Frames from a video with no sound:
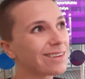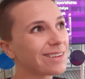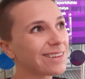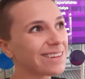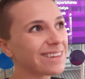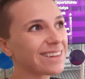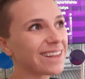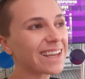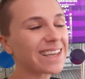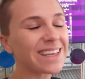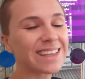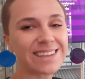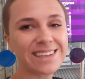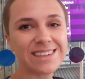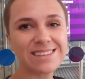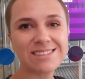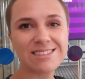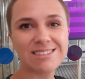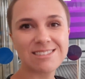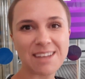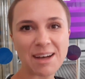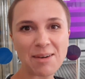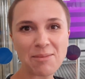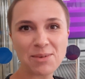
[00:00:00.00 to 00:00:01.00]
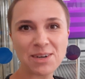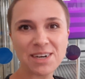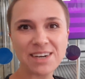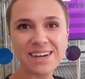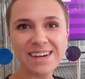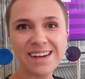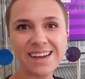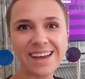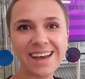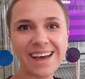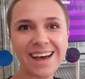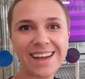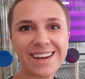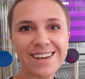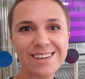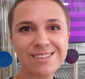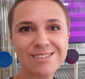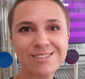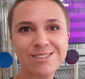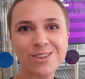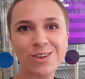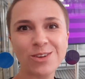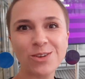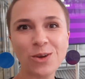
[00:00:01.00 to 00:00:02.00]
Luckily it's summer and
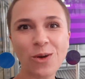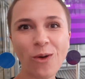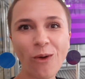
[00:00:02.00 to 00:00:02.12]
it's not